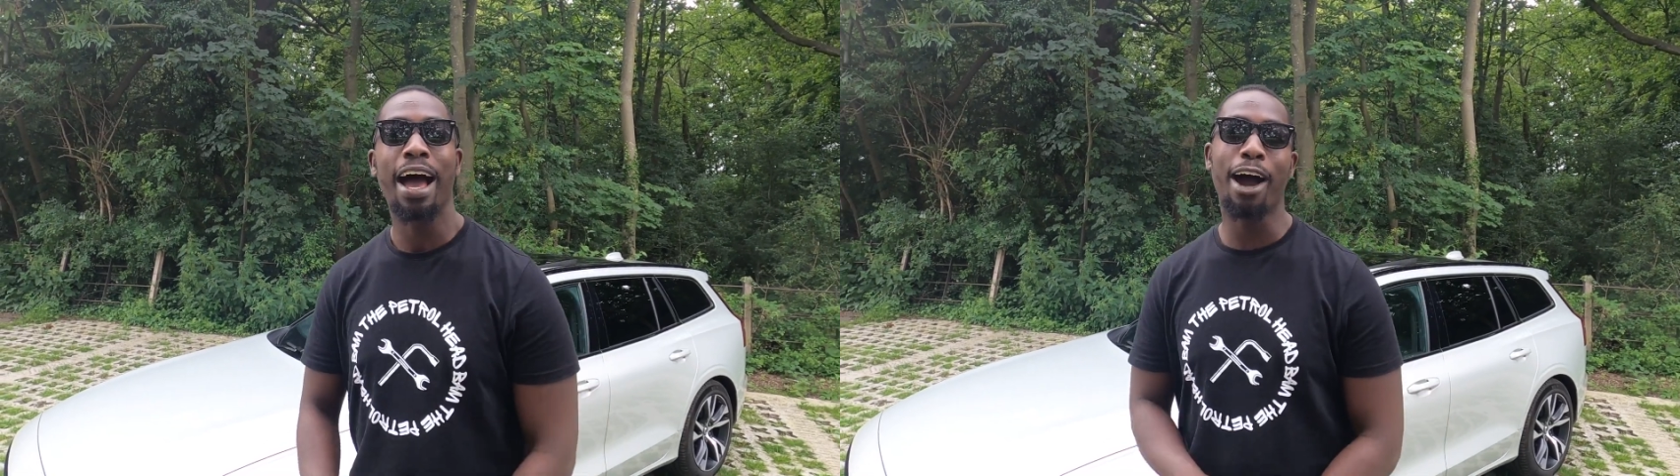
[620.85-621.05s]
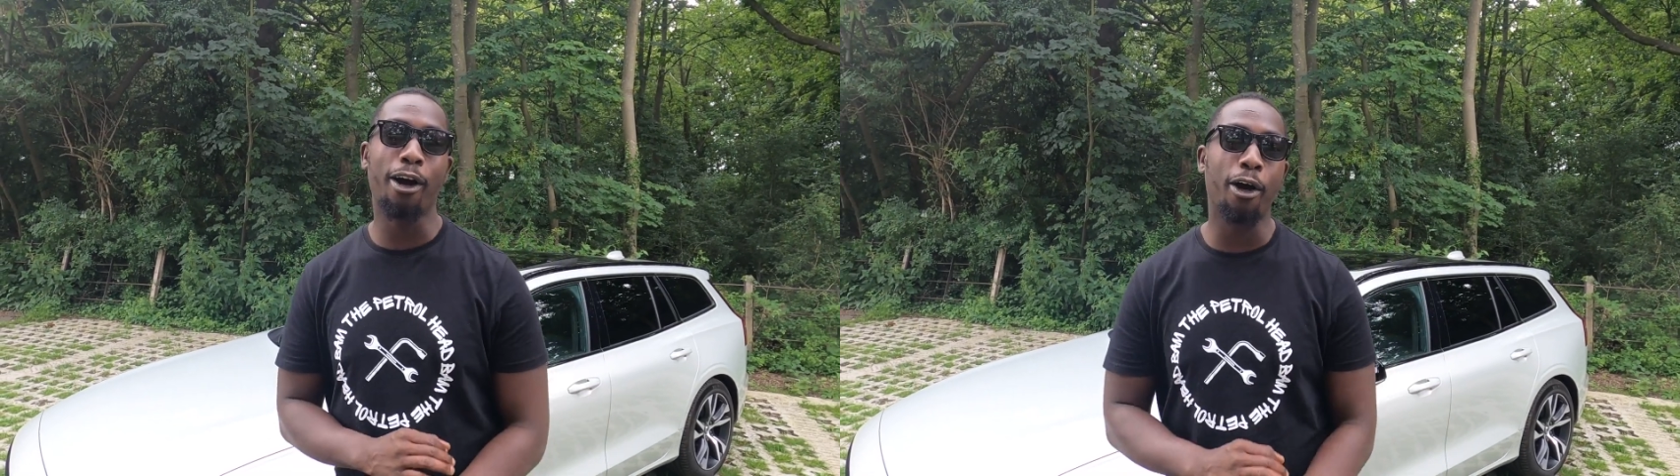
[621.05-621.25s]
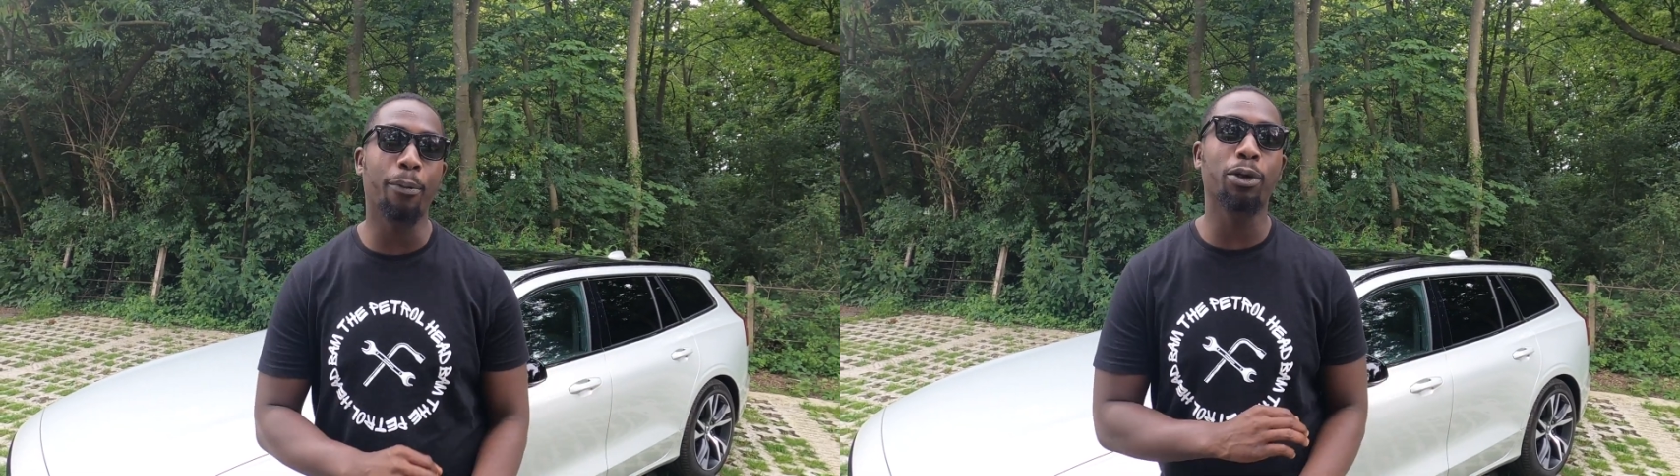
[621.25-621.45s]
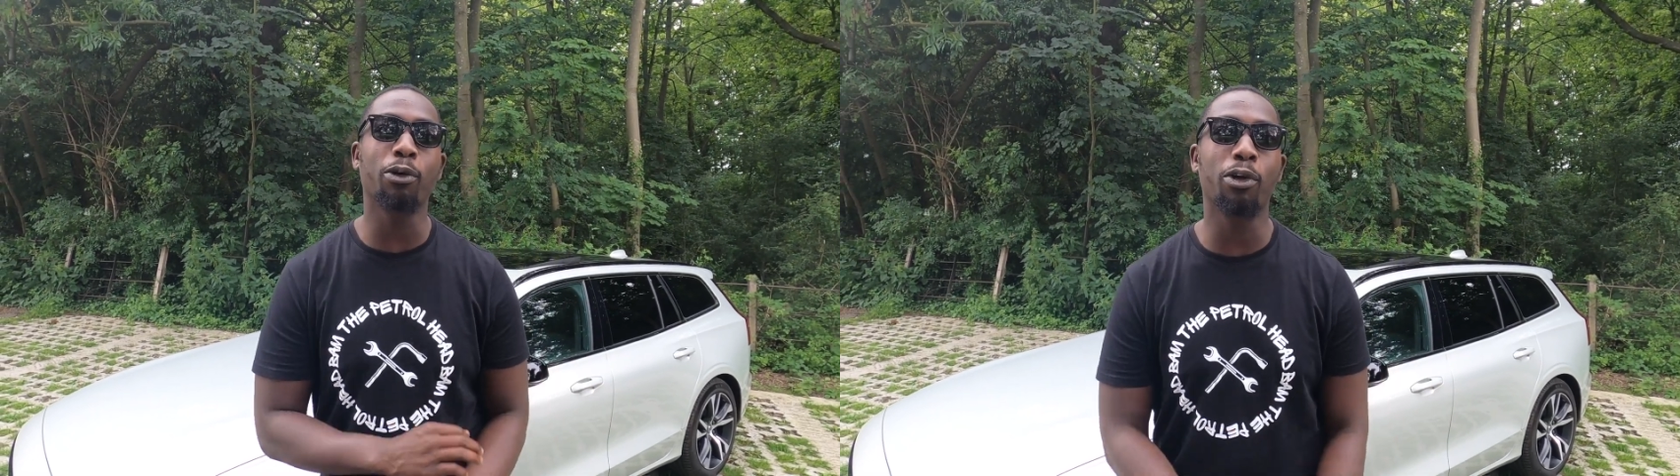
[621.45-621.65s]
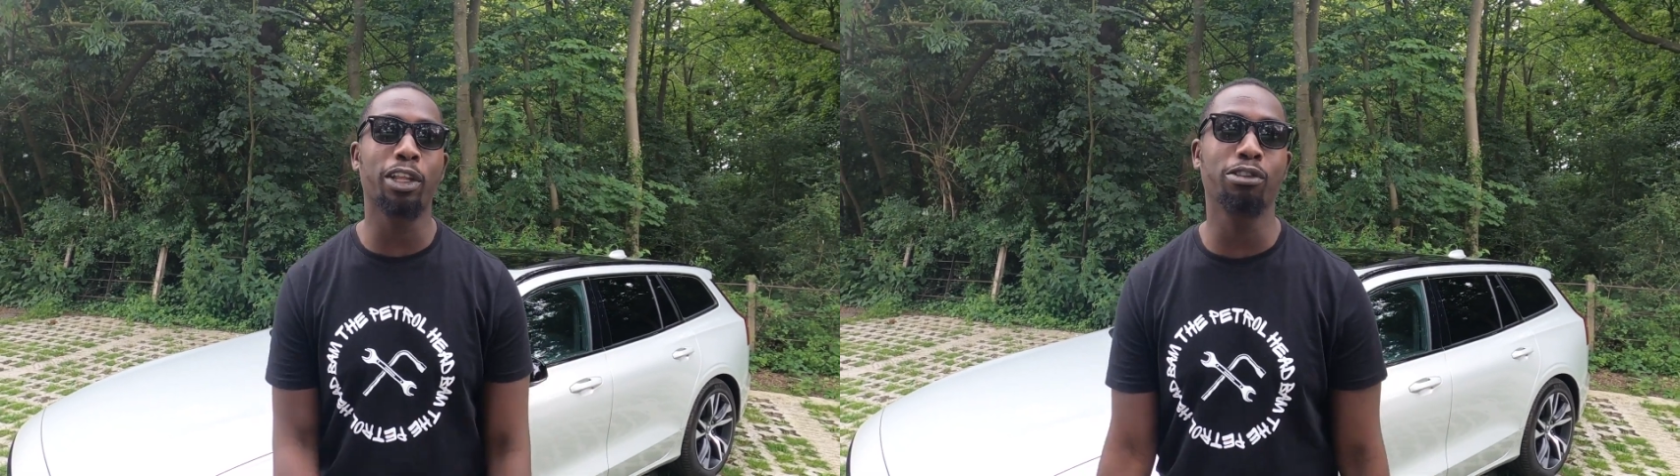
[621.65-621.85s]
I hope you
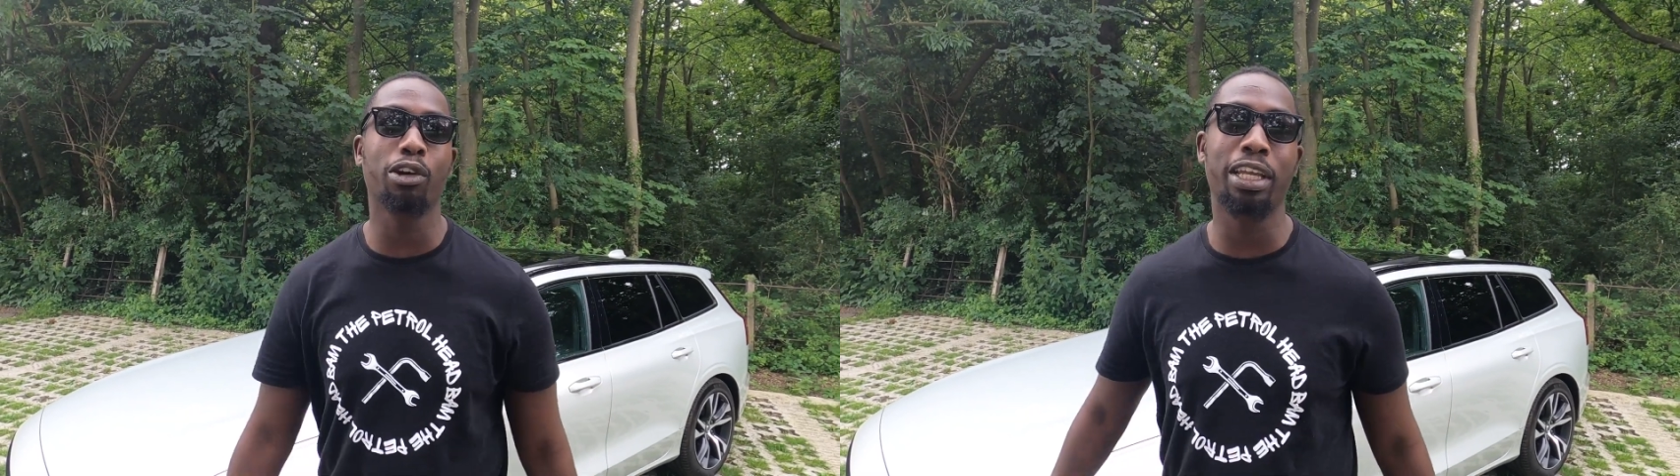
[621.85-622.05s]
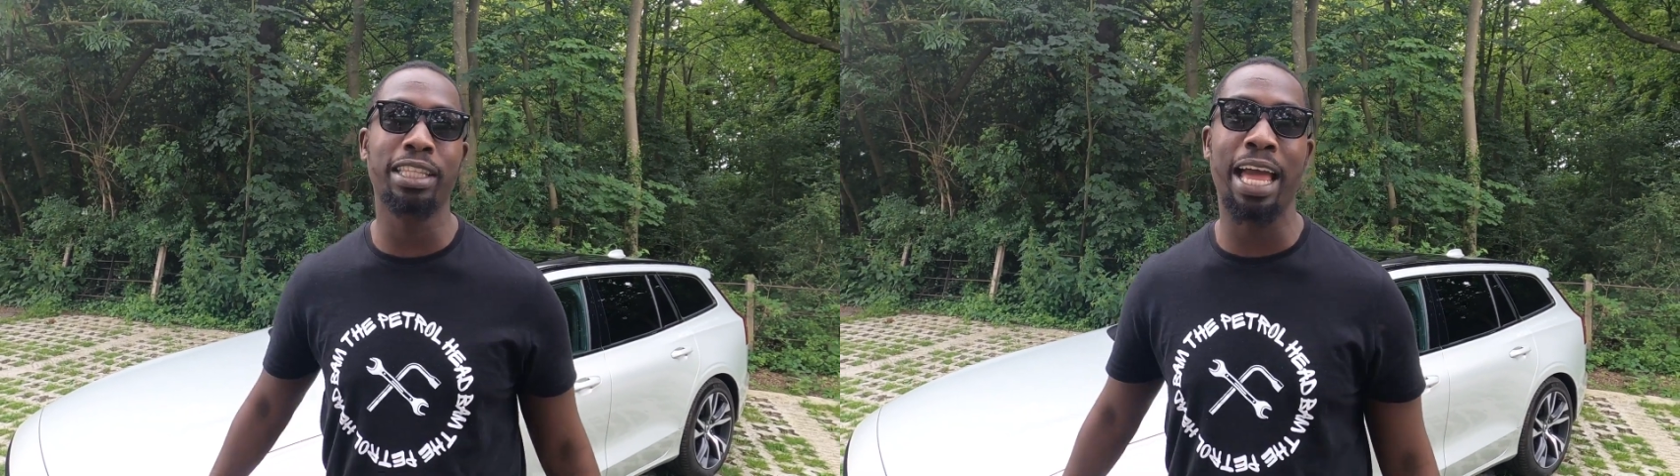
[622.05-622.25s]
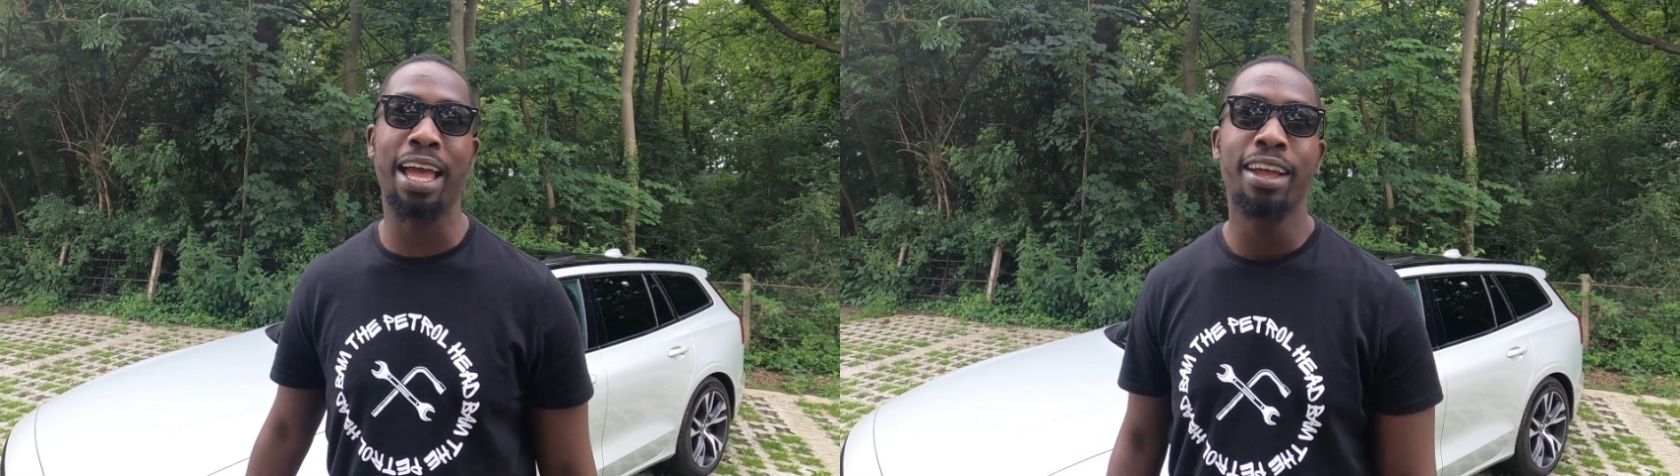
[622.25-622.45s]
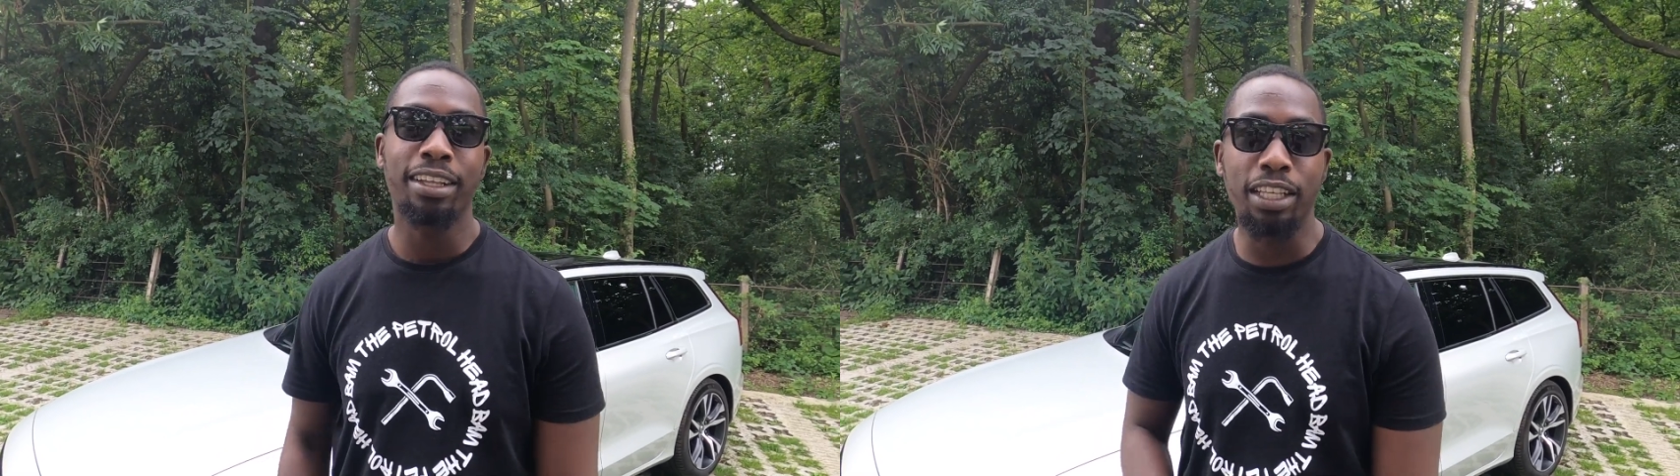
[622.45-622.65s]
all enjoyed that.